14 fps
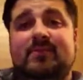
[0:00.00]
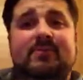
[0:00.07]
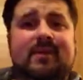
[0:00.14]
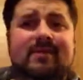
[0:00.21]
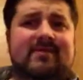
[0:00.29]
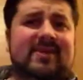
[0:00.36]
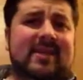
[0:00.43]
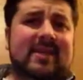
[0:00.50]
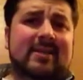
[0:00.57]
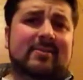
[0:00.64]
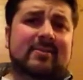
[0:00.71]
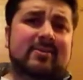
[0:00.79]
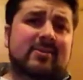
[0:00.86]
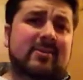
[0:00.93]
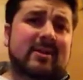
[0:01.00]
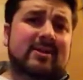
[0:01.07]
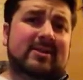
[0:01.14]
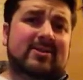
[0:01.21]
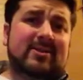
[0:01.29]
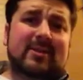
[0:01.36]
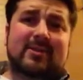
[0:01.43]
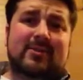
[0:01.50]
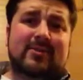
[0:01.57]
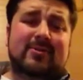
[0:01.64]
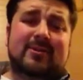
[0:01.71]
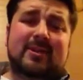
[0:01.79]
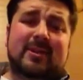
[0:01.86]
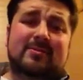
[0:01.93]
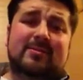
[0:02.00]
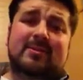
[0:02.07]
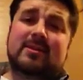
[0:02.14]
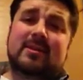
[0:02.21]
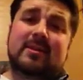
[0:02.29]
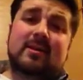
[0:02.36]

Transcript: If I get email requests, I'll try to go through the types.